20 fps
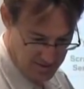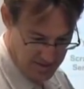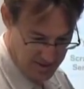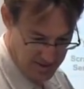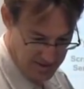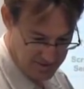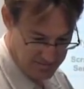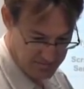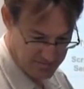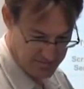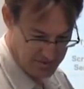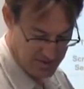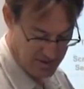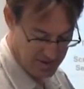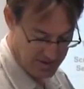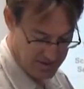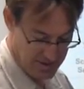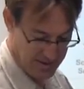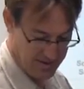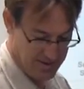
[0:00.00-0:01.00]
Okay,
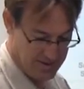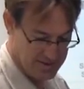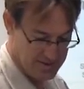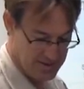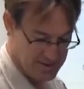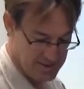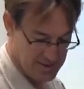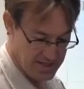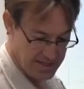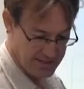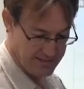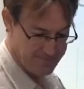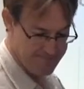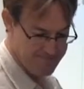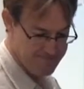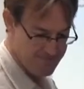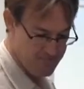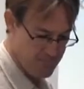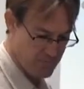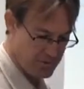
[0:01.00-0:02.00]
so yeah, as I was saying,
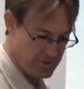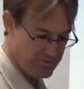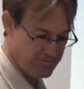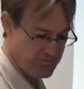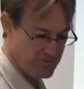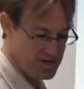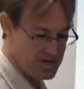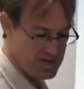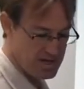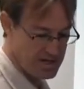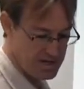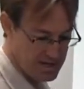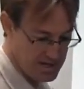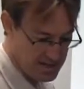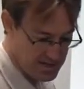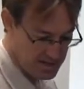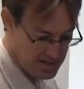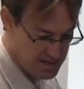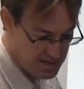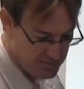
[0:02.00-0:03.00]
the different
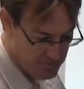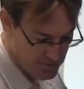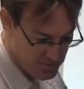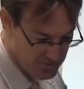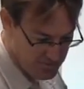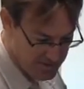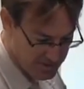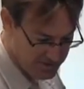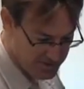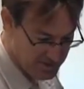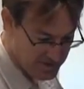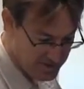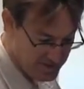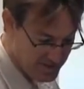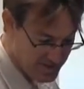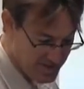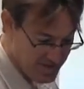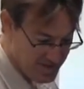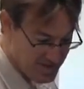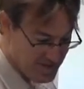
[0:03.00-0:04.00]
input methods.